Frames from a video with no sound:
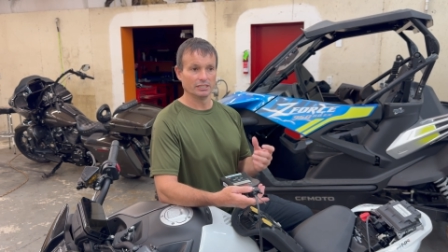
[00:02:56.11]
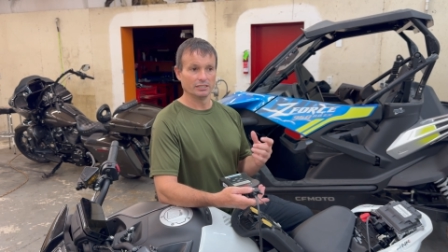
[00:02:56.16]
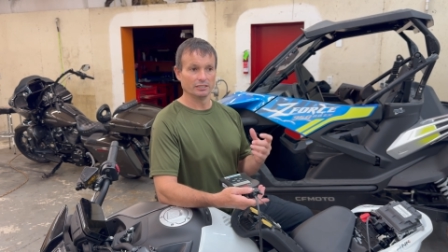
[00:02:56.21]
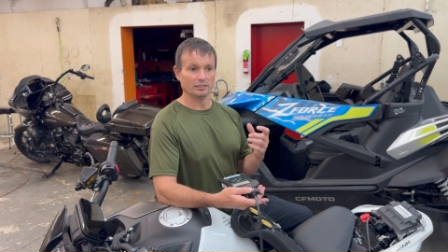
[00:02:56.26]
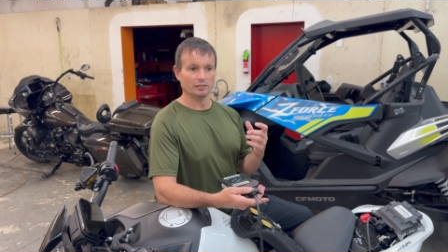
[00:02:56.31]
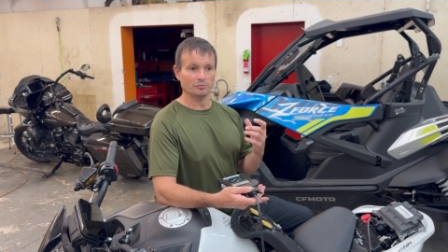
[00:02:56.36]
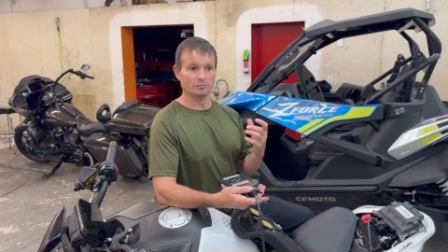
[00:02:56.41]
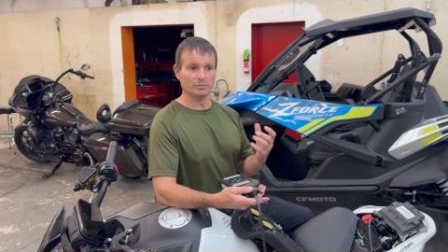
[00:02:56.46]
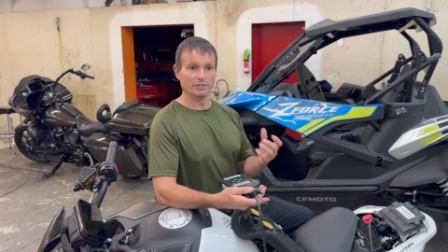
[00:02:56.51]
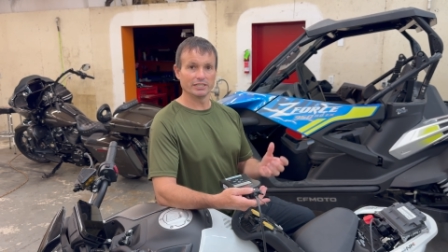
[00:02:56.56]

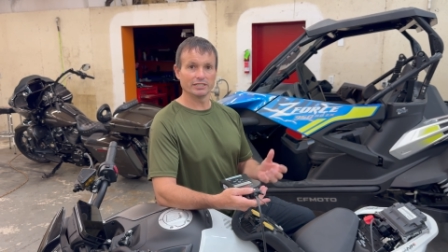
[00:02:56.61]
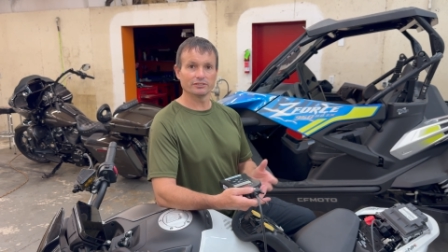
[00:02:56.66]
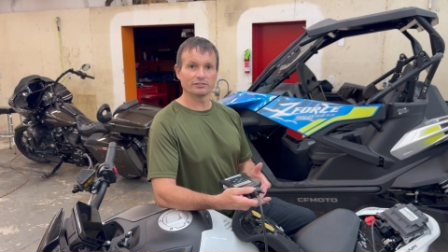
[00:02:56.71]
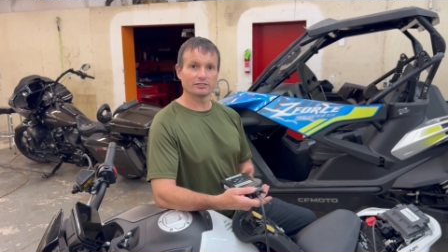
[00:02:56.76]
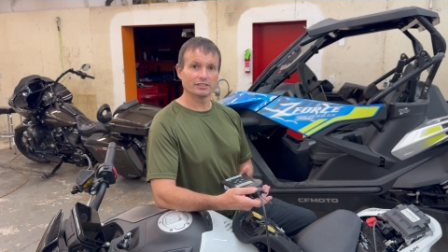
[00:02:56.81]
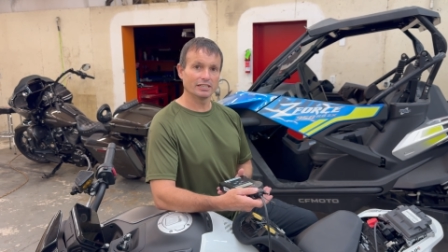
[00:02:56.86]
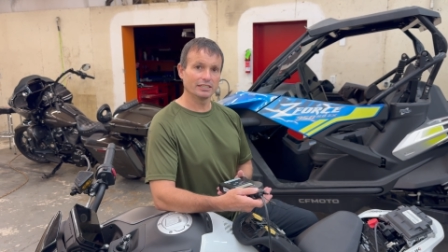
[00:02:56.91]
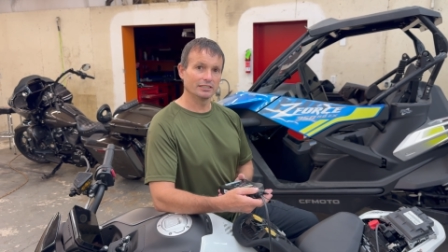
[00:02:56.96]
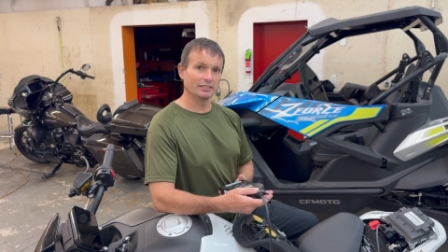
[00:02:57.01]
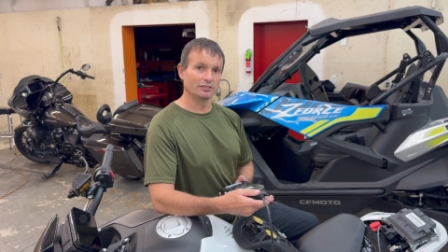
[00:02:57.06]
the biggest
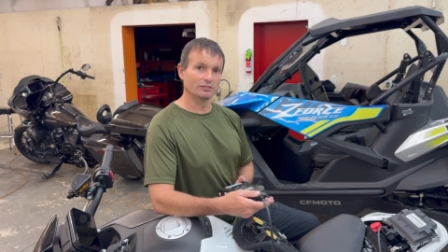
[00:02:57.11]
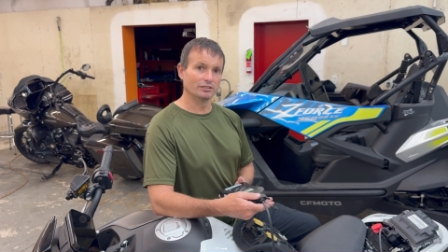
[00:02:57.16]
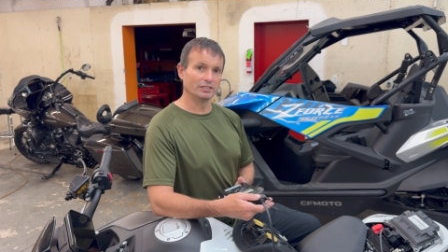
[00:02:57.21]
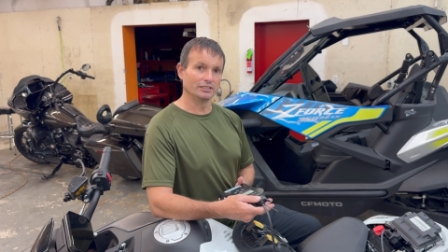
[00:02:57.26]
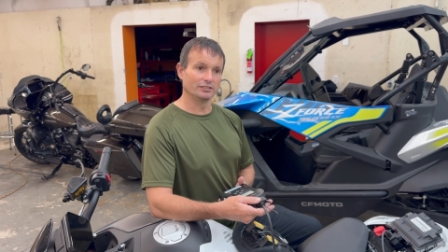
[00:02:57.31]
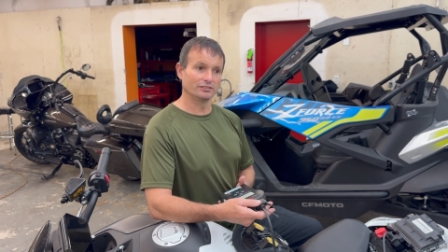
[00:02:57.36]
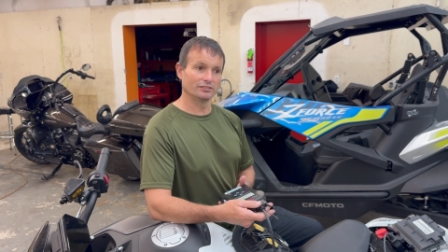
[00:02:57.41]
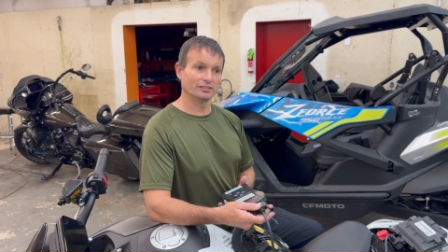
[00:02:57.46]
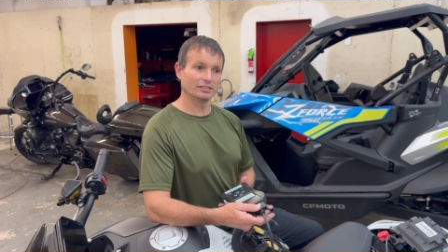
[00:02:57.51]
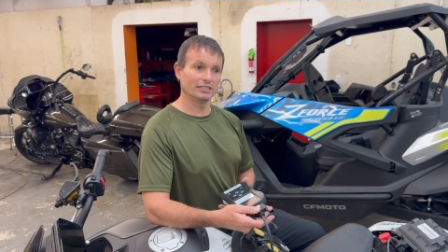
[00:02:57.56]
thing that we
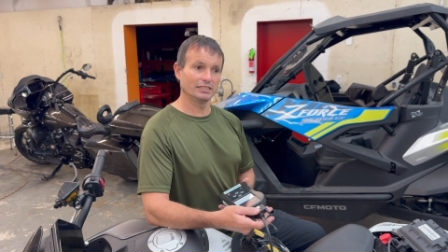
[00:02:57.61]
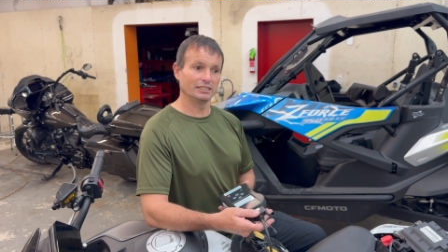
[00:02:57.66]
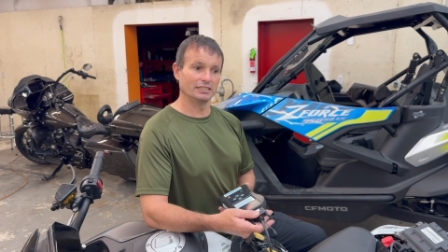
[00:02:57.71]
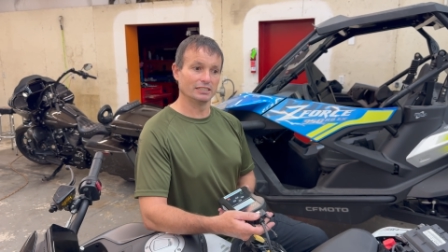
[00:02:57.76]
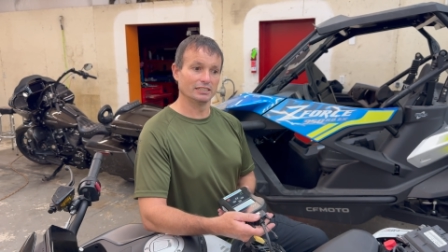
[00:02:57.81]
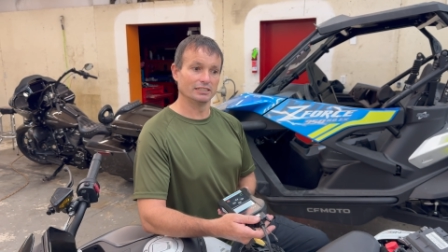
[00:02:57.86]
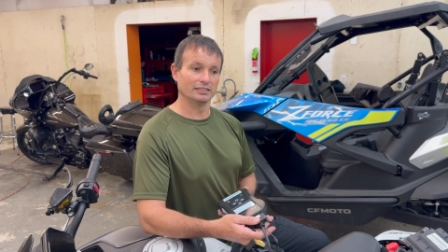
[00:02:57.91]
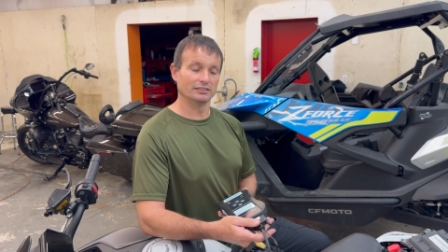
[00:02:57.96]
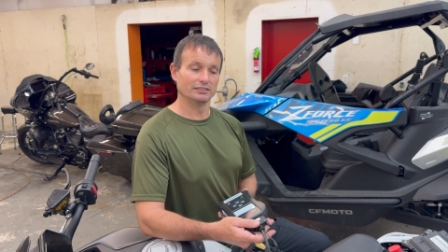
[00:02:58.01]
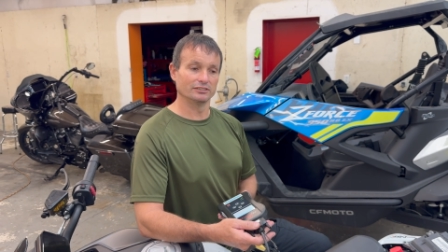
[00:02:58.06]

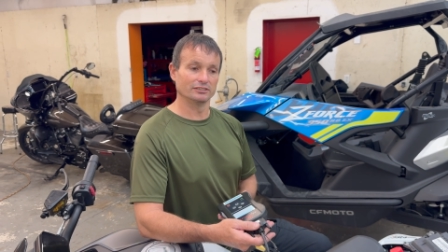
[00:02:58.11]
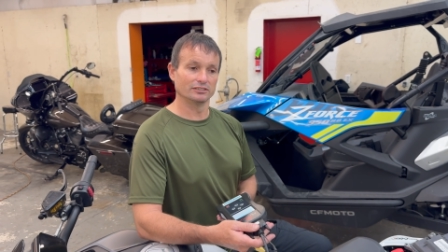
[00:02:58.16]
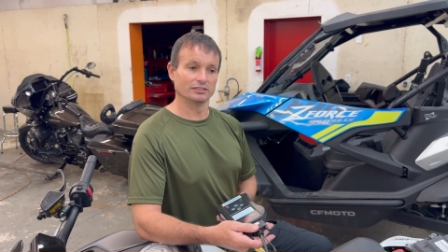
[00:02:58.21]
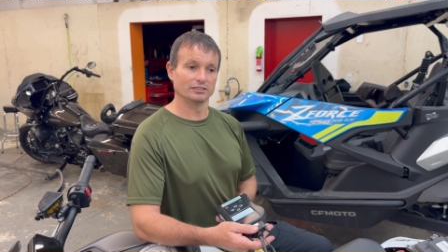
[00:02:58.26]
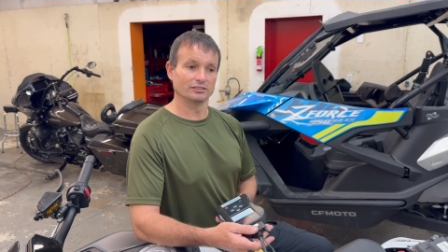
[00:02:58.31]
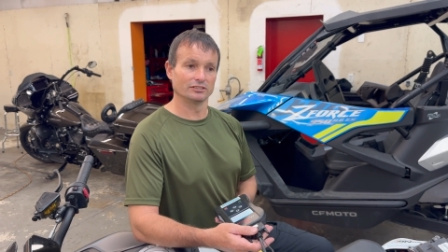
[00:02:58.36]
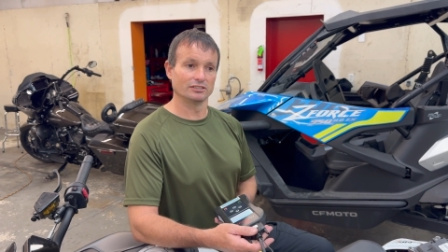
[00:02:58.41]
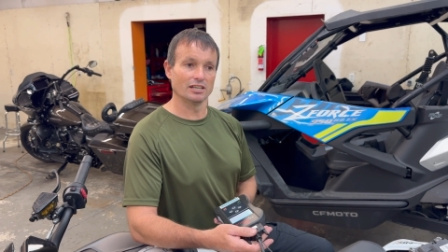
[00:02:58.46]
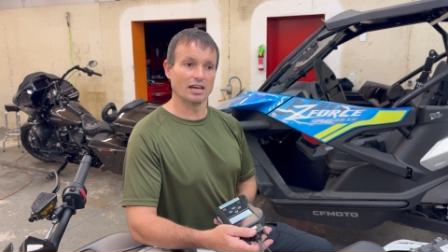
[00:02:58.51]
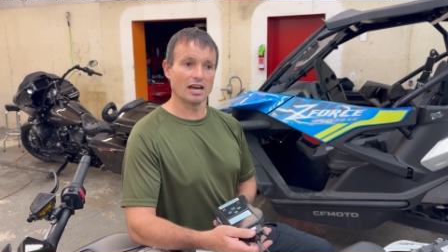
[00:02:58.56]
see is
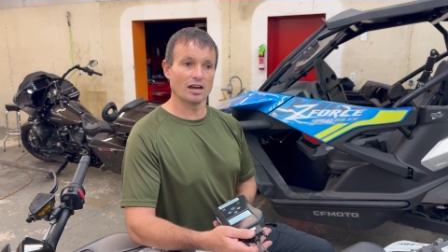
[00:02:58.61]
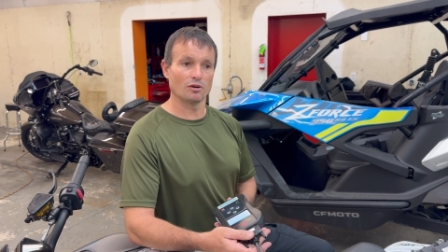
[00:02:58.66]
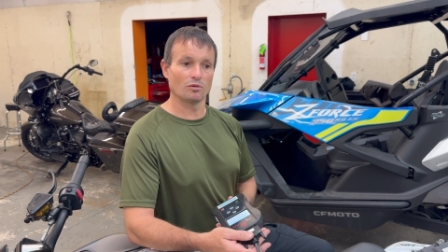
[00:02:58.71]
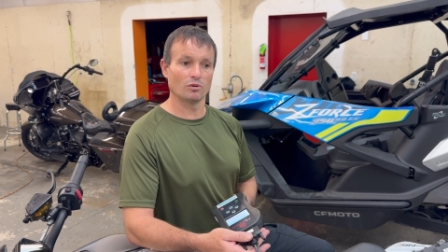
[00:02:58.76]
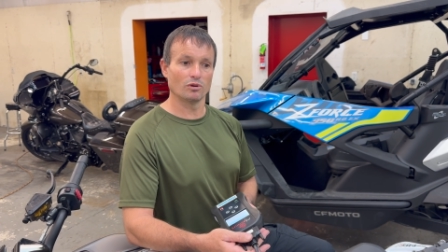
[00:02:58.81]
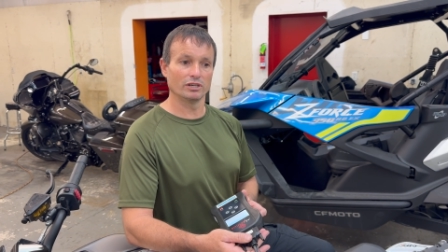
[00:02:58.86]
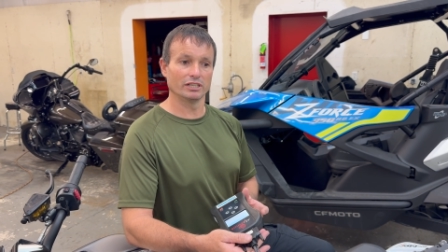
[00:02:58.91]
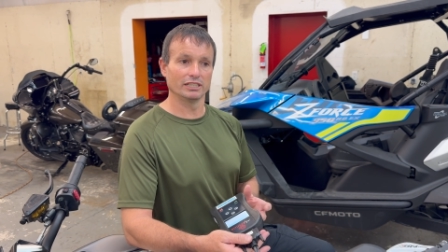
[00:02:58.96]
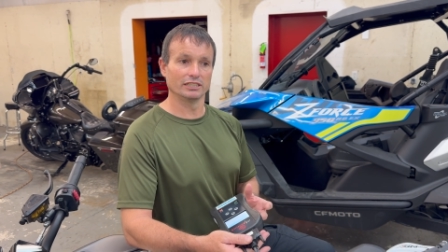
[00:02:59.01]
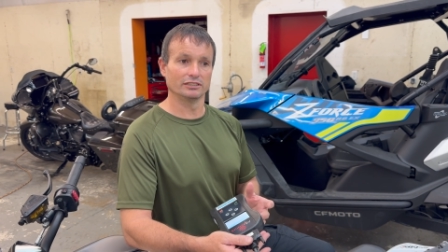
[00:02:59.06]
is not
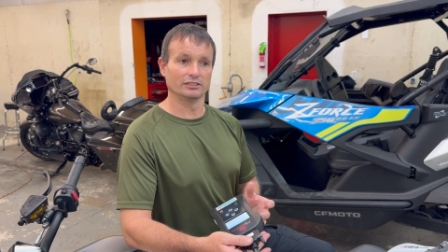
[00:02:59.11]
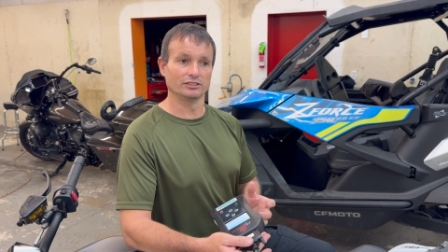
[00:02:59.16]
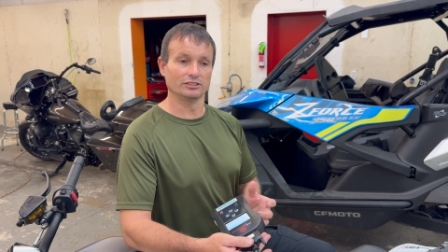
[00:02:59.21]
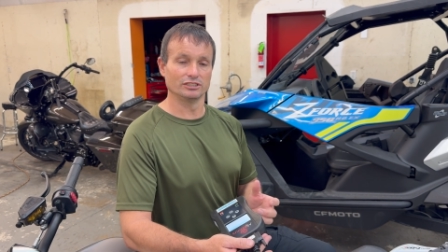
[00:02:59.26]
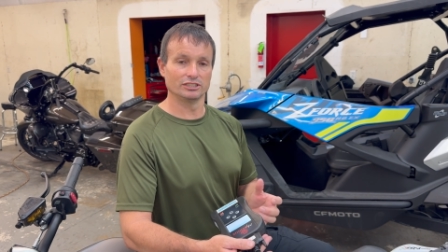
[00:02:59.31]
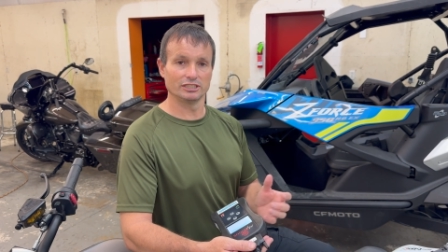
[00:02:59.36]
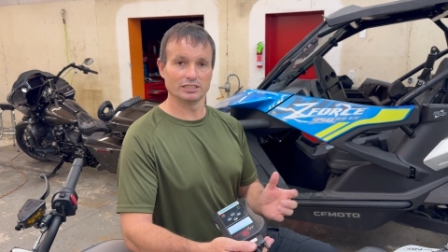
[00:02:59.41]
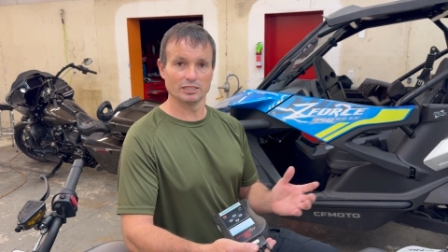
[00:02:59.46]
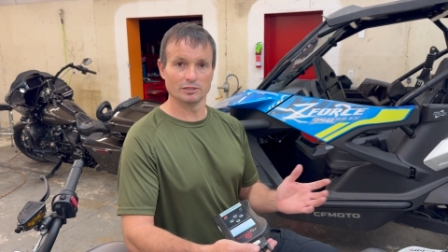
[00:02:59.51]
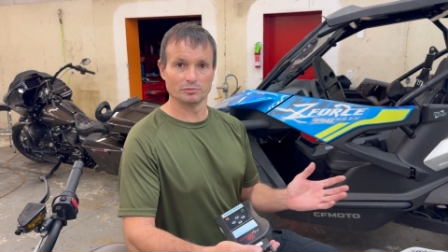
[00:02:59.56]
wanting to
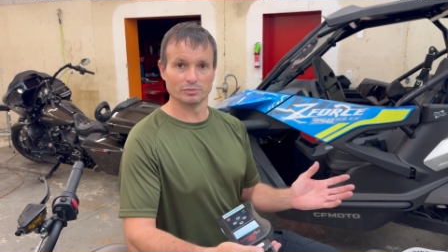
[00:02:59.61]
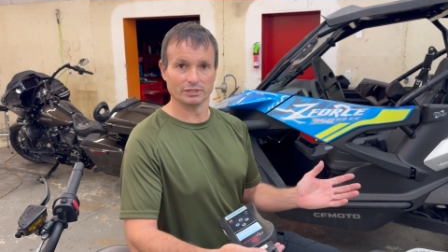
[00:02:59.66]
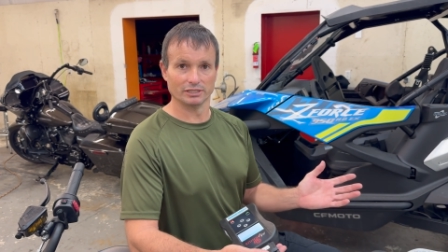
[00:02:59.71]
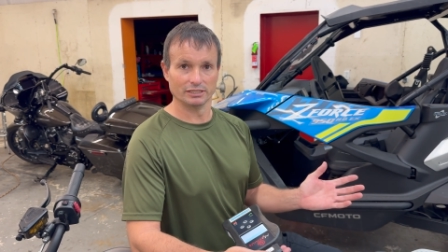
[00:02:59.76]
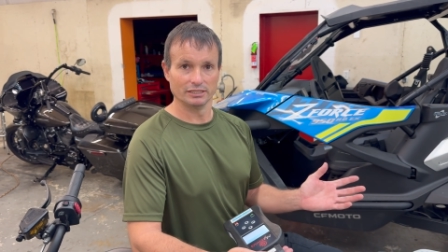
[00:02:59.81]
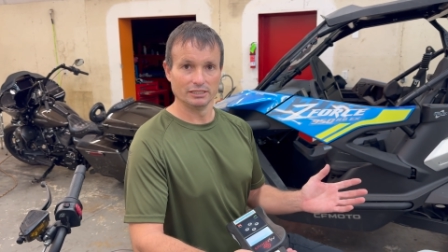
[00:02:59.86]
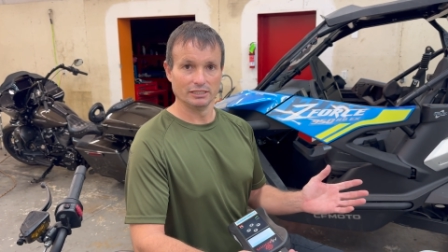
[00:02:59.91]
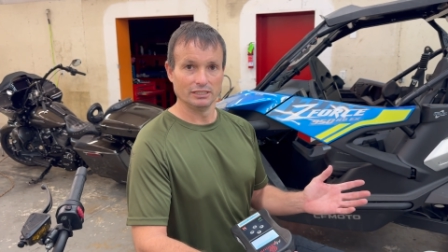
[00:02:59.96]
ship it.